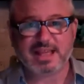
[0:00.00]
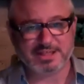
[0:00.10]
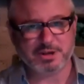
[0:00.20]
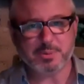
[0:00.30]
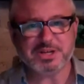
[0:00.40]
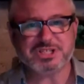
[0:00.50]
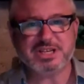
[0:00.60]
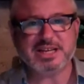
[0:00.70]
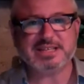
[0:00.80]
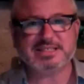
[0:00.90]
And the
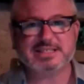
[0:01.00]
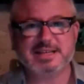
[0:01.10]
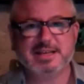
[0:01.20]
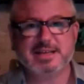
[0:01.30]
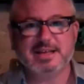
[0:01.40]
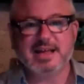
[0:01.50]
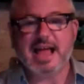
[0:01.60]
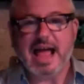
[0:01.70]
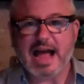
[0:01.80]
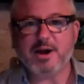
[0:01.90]
question is,
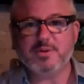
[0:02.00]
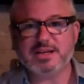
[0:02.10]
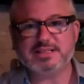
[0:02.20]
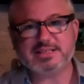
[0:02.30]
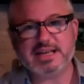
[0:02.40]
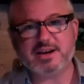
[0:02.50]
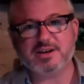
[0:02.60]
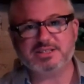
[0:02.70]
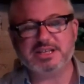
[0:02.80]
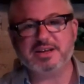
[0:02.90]
how is the
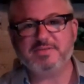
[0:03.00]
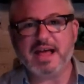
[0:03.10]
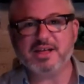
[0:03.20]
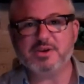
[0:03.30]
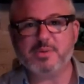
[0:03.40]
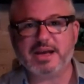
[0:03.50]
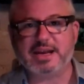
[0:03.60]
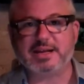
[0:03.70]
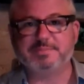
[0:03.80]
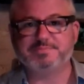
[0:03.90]
NRC
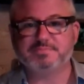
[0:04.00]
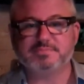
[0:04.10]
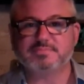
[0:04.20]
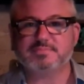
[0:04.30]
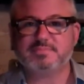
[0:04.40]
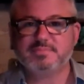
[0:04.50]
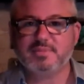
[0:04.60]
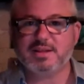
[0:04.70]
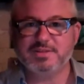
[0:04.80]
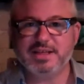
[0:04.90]
evaluating
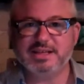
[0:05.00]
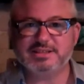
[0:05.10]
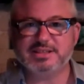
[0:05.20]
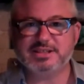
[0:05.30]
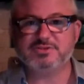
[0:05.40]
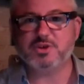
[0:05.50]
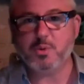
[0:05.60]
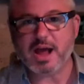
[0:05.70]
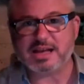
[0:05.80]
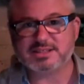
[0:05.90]
these
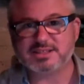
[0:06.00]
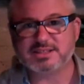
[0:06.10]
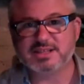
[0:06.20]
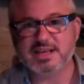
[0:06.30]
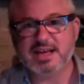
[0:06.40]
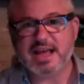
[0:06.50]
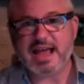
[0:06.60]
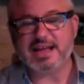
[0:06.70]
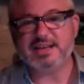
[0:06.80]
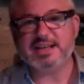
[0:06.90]
requests?
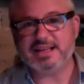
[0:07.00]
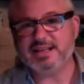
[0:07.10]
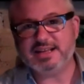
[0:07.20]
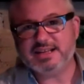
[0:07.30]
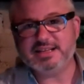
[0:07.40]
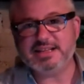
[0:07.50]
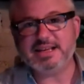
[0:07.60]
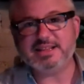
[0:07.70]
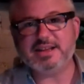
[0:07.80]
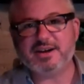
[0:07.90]
And
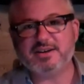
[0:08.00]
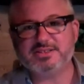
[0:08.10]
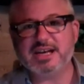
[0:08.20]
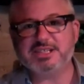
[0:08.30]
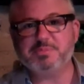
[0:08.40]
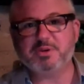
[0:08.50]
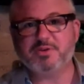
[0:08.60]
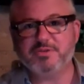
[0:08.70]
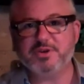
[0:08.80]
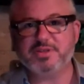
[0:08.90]
indeed, in their seismic
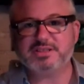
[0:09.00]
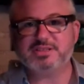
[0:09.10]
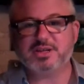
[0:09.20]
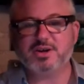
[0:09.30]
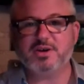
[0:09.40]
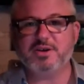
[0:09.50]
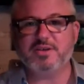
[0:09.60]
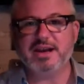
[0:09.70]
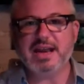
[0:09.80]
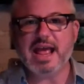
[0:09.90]
review that's occurring
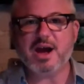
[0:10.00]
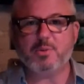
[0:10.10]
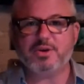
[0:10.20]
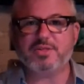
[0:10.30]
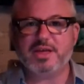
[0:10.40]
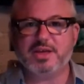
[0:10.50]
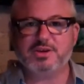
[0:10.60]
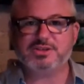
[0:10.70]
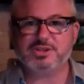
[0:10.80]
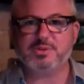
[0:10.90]
right now, what are they
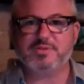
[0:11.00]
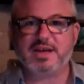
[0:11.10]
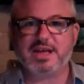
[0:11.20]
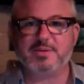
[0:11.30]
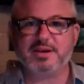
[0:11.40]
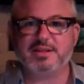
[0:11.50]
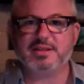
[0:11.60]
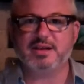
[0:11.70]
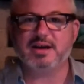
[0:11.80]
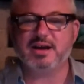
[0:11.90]
using to evaluate
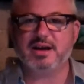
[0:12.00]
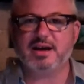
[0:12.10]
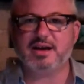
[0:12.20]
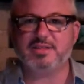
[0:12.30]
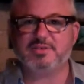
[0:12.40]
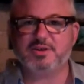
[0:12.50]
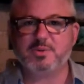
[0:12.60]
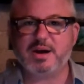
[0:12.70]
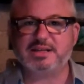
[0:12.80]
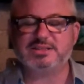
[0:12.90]
the
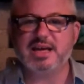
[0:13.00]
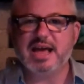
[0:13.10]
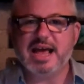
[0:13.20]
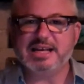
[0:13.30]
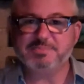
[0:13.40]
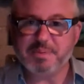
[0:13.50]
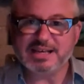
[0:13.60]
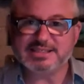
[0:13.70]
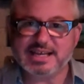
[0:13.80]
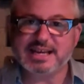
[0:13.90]
requests? As
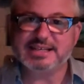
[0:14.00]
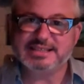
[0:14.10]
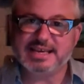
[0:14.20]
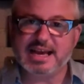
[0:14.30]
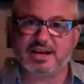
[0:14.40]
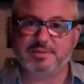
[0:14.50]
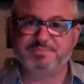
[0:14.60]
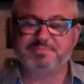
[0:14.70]
best I can tell,